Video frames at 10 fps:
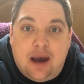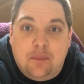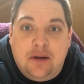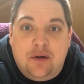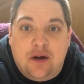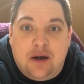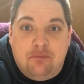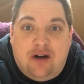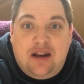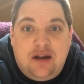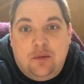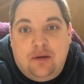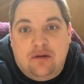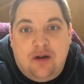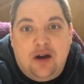and we're doing a brand new
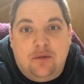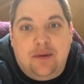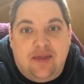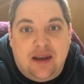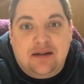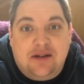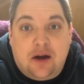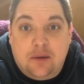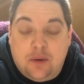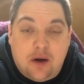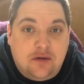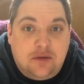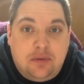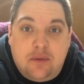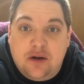on the road, but this time we're going
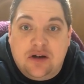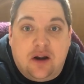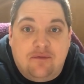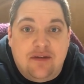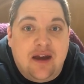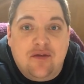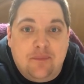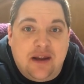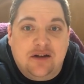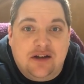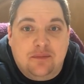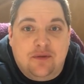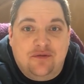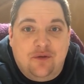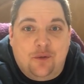to a promotion I've never been to
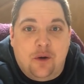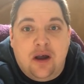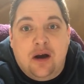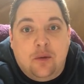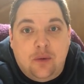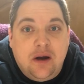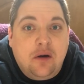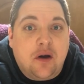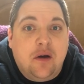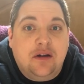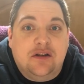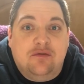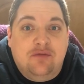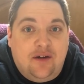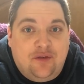before. We are going to
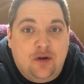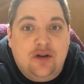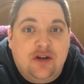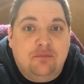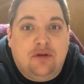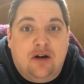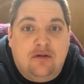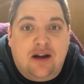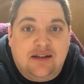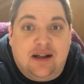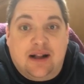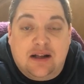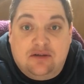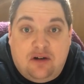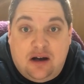Revolution Pro Wrestling,
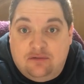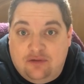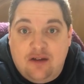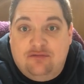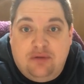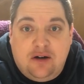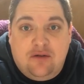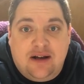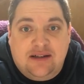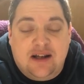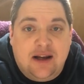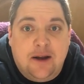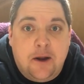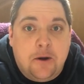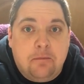that's right, Rev Pro Wrestling.